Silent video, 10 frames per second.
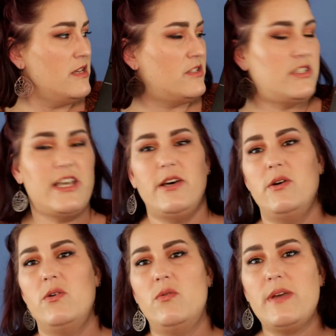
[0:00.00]

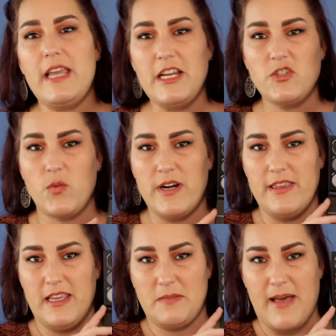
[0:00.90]
So each one
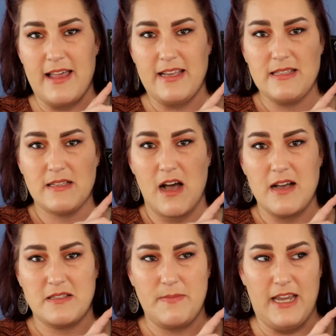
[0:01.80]
of these palettes
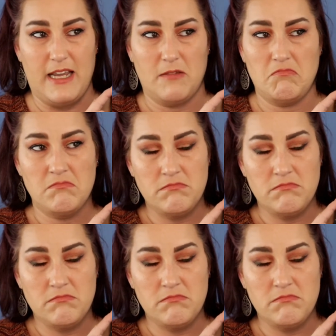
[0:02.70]
cost me